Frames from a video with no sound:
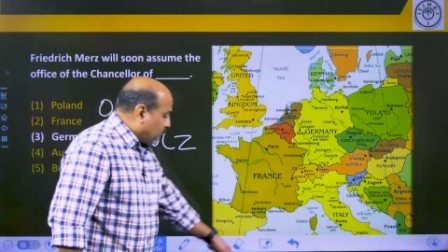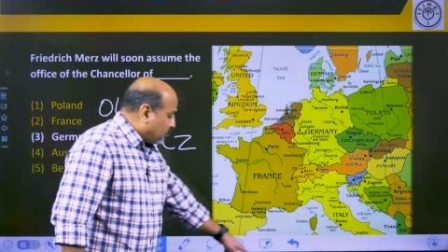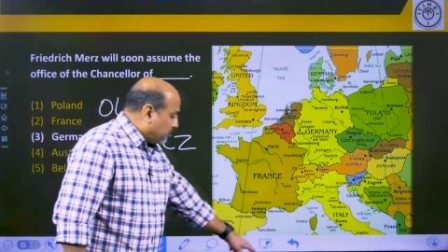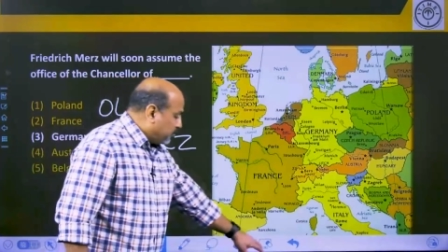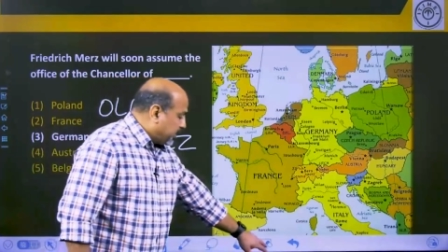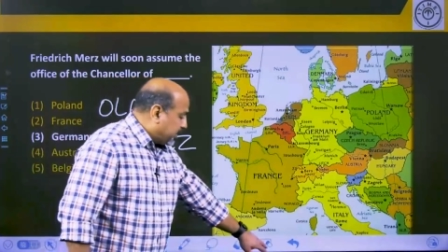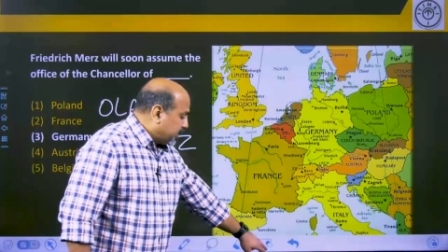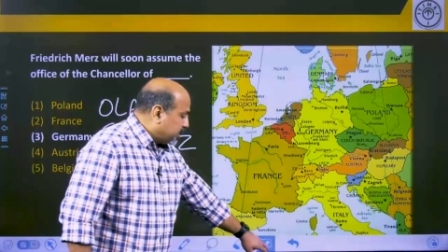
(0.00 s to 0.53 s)
would
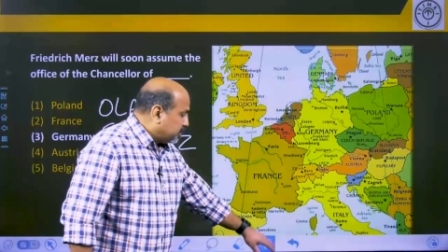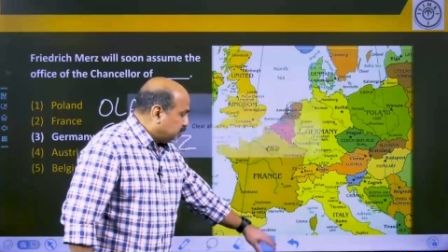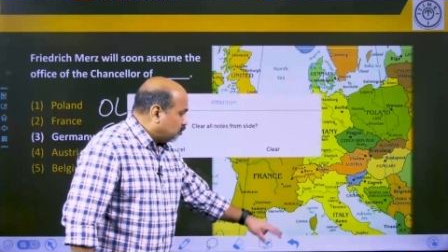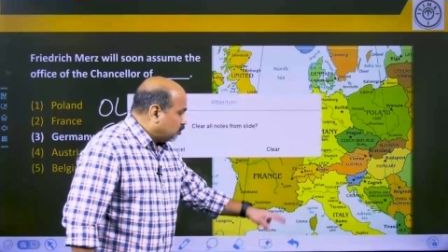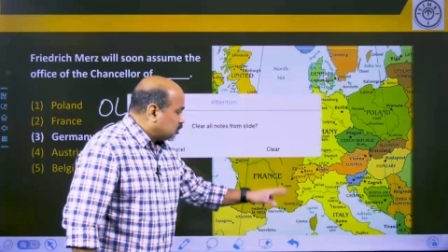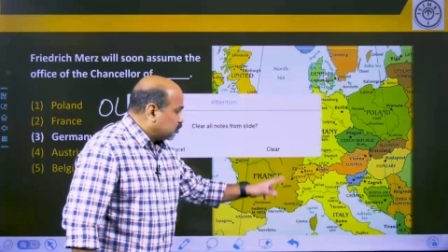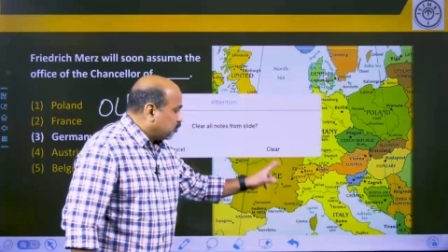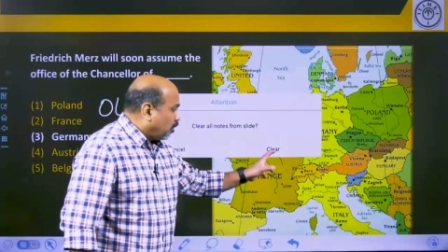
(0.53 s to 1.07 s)
make it the
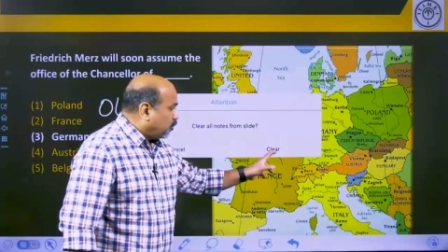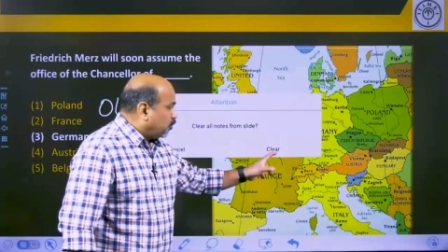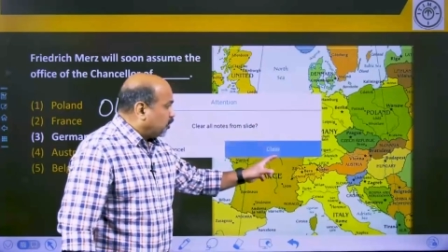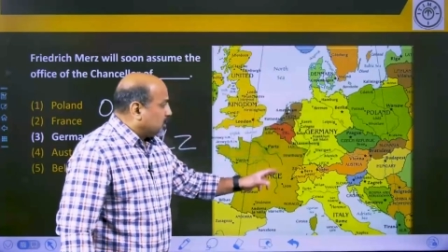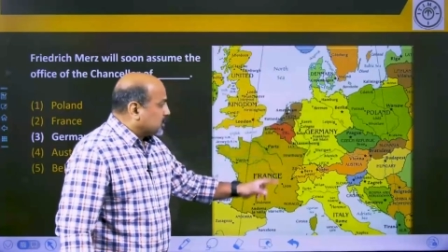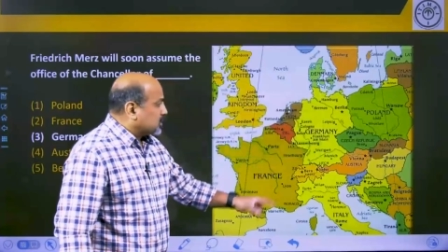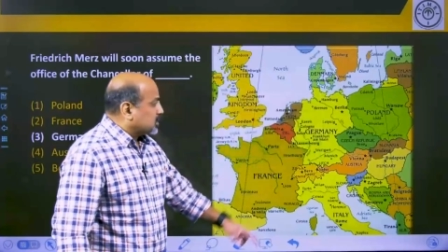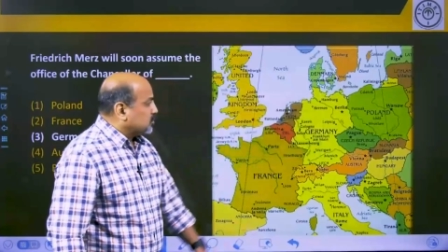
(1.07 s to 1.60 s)
most
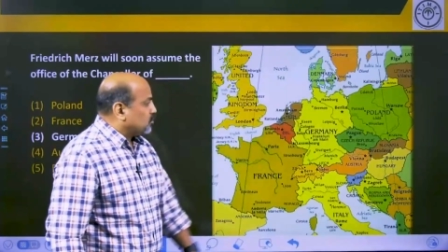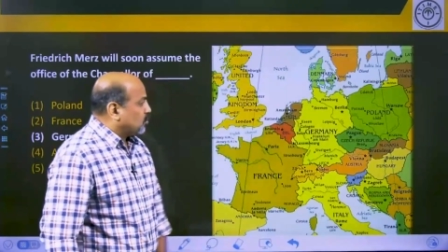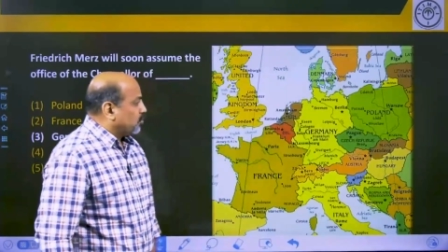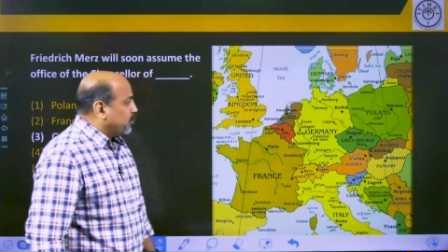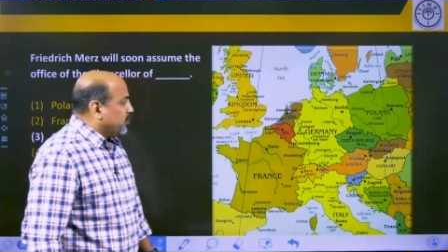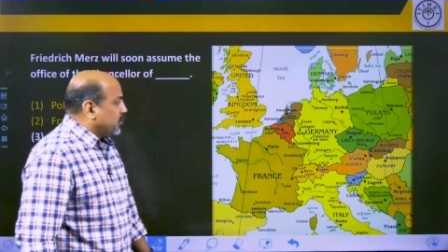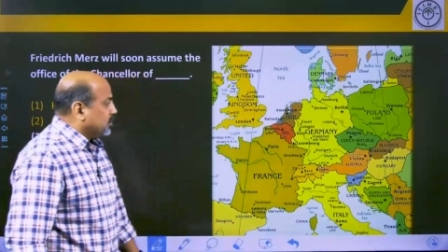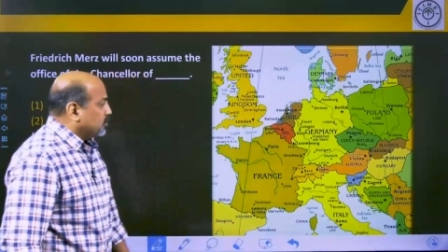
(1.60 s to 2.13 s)
populous
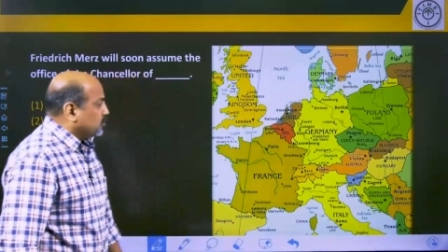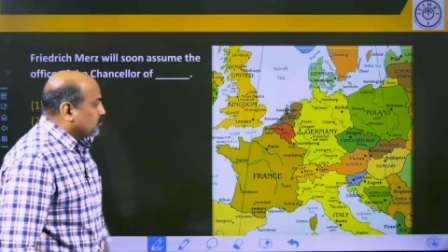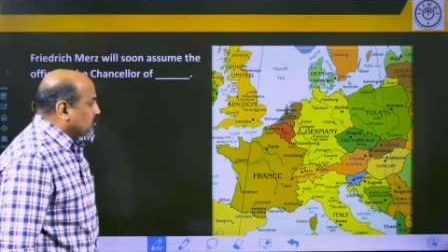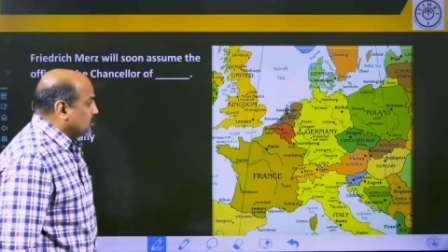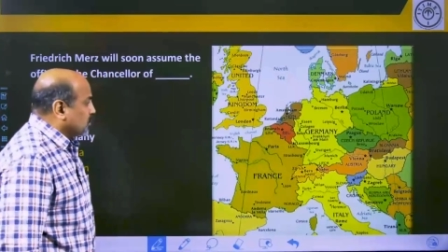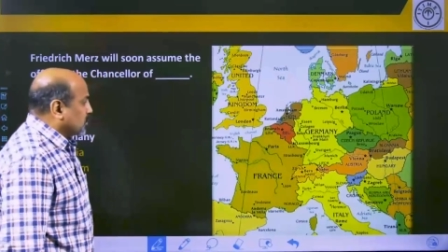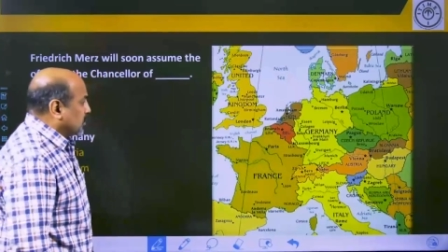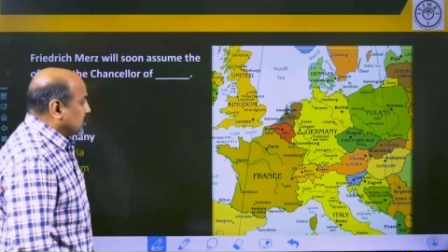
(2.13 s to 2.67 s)
European
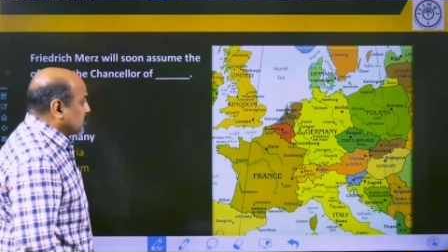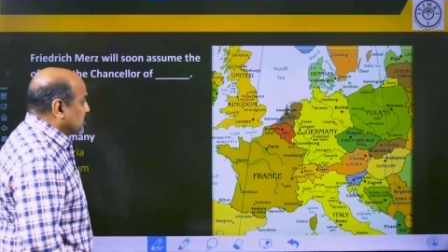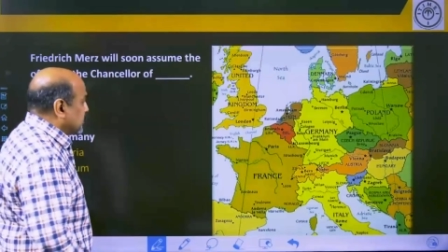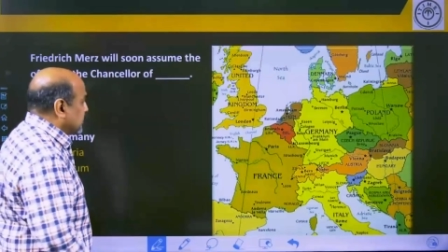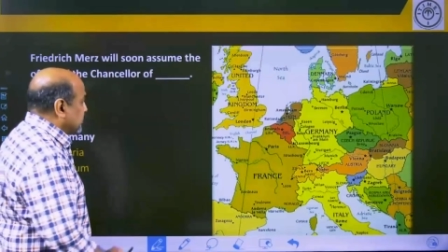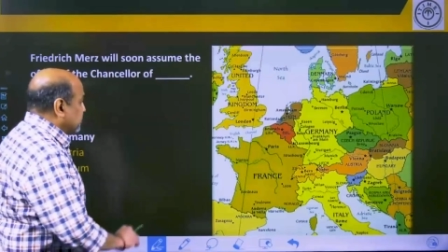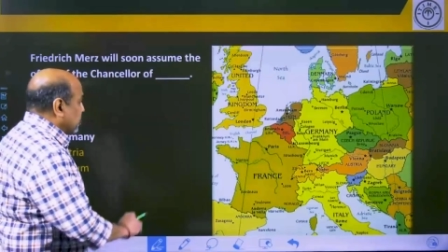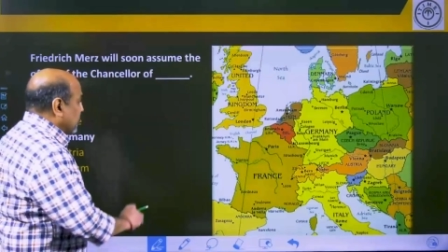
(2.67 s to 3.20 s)
Union
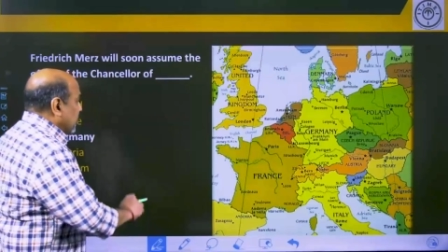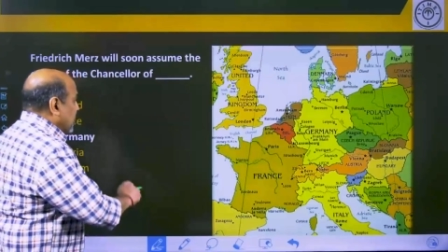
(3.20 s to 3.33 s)
country.